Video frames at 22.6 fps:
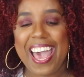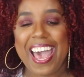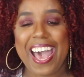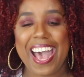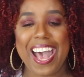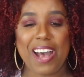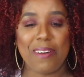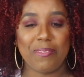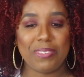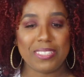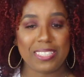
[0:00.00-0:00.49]

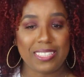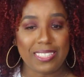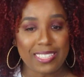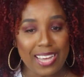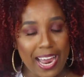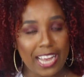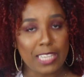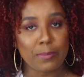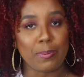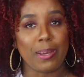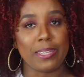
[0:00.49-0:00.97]
I was
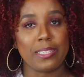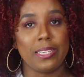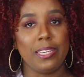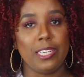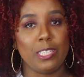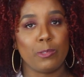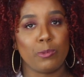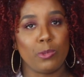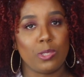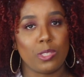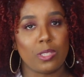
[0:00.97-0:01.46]
not expecting
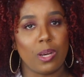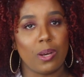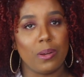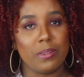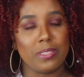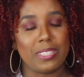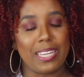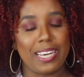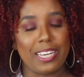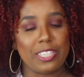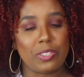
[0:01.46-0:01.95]
these
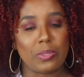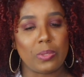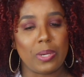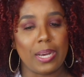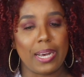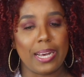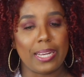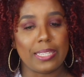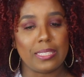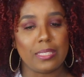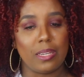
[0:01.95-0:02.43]
results, as you
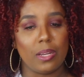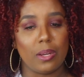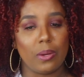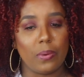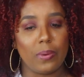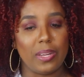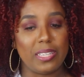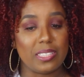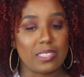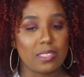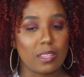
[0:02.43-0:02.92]
guys
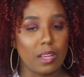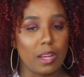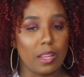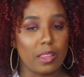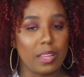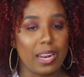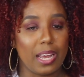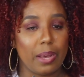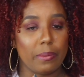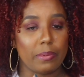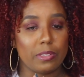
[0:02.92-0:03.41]
know, and saw
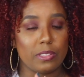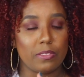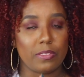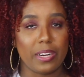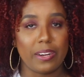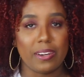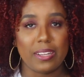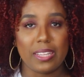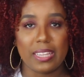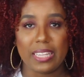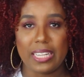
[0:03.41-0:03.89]
that I was
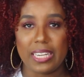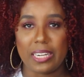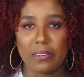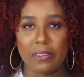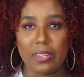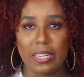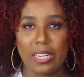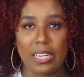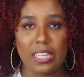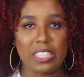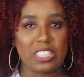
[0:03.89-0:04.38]
very
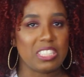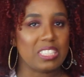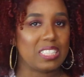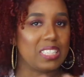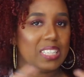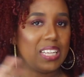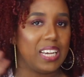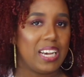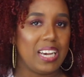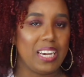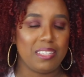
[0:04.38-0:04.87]
leery, just
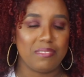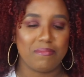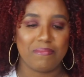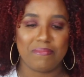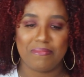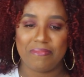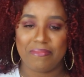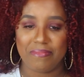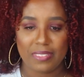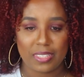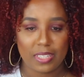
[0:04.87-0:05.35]
like
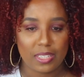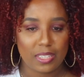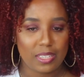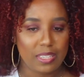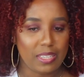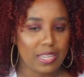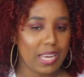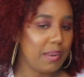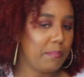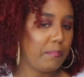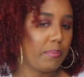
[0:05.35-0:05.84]

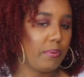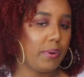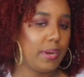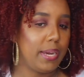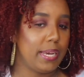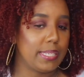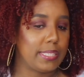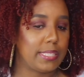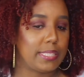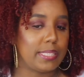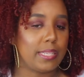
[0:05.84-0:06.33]
not
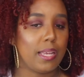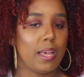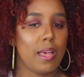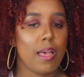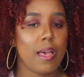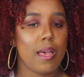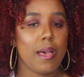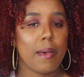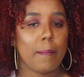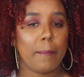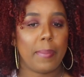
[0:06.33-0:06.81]
impressed.
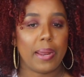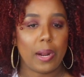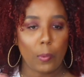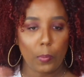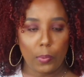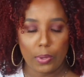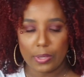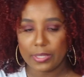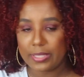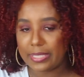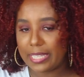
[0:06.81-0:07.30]
But I
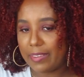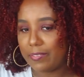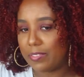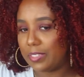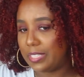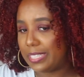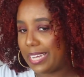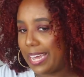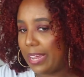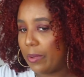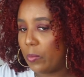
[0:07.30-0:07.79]
will say
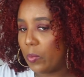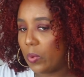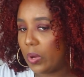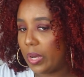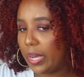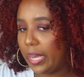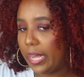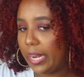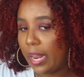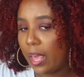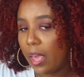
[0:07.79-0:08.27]
for day
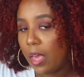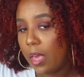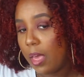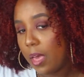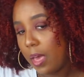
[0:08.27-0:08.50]
one,